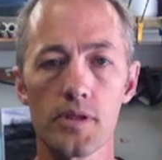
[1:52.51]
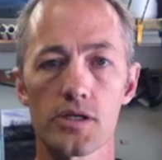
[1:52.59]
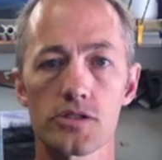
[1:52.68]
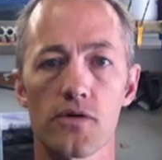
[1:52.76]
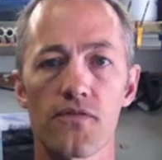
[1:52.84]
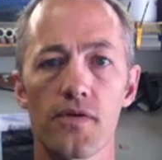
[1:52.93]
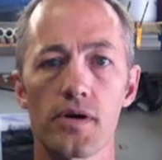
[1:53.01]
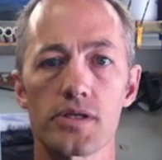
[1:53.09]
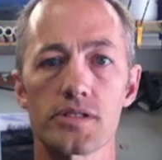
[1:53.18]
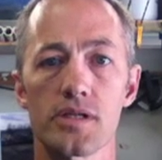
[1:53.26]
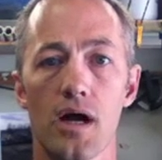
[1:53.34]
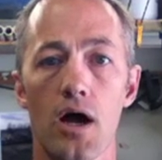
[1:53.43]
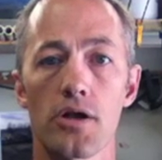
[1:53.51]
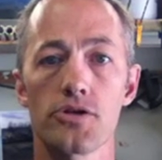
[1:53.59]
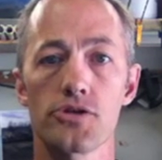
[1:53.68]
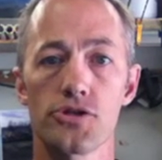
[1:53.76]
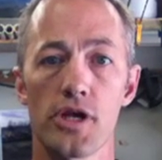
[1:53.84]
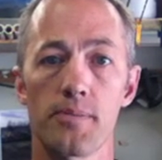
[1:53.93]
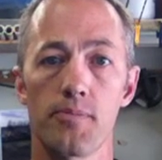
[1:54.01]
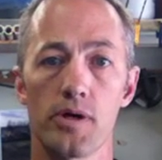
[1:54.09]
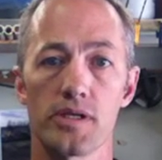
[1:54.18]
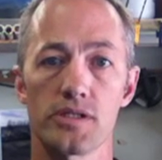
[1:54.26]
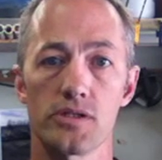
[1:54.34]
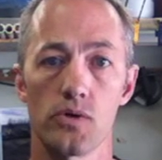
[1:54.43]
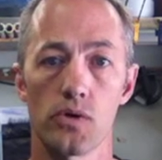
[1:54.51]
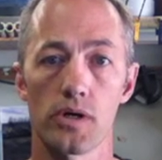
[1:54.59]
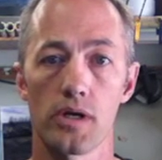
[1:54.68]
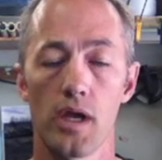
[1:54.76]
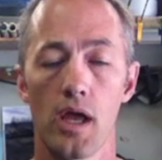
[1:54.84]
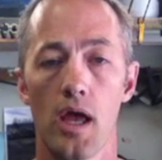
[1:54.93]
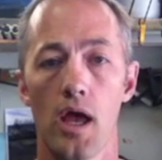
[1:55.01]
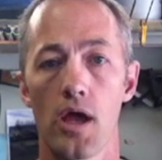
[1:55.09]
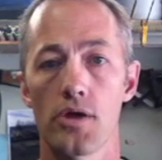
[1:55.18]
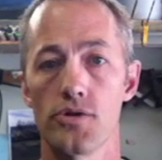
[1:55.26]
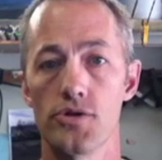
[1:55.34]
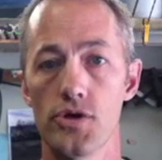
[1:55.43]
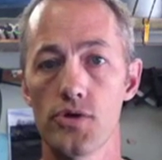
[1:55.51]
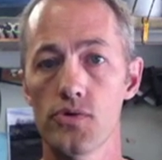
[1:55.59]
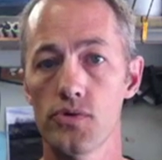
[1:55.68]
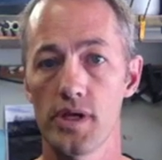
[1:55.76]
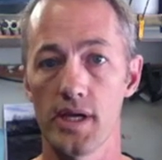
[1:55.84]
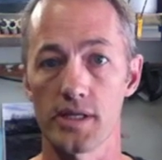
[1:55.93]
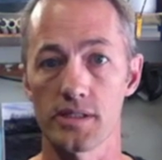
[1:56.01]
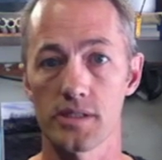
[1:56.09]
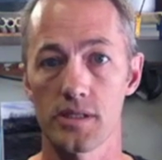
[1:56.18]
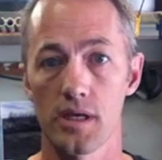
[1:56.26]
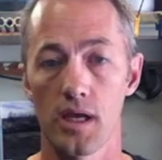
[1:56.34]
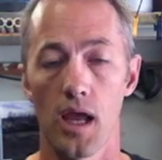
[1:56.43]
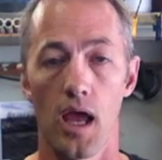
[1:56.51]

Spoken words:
So first, on your Shapeways store, do this.